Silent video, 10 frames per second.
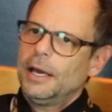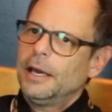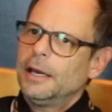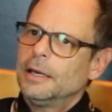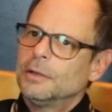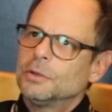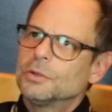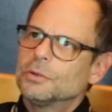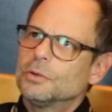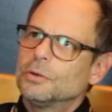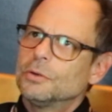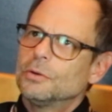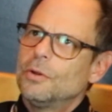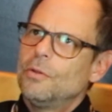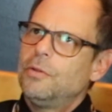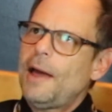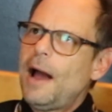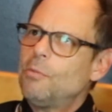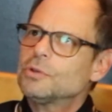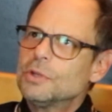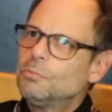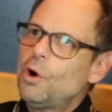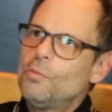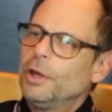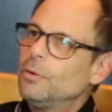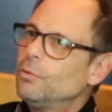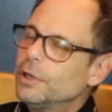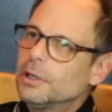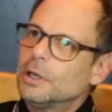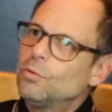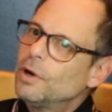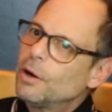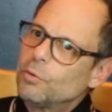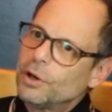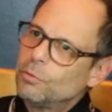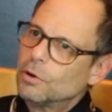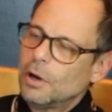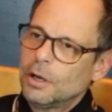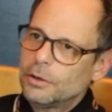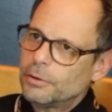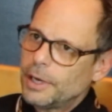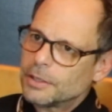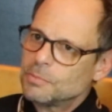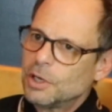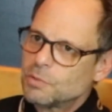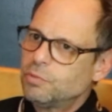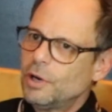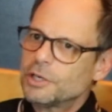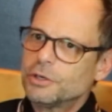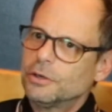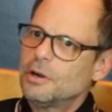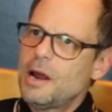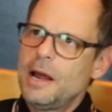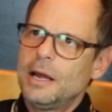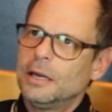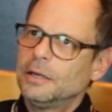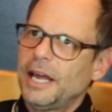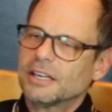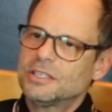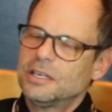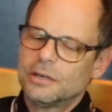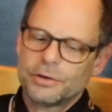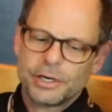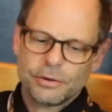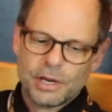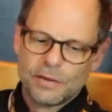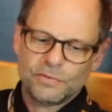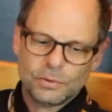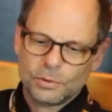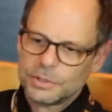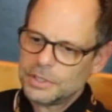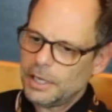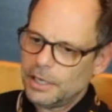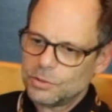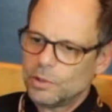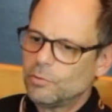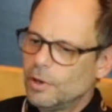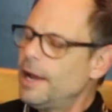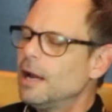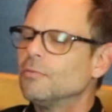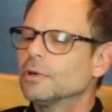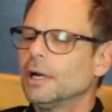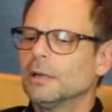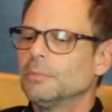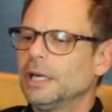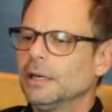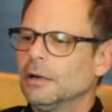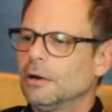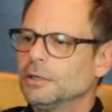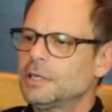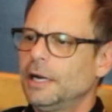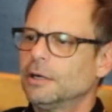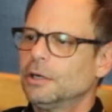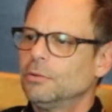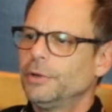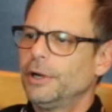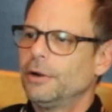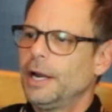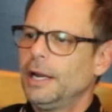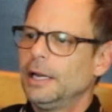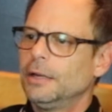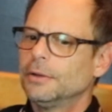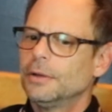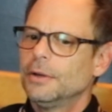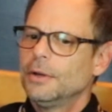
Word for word: And that was the moment really where we were under as much pressure and exterior influence as we were ever going to be in our entire career and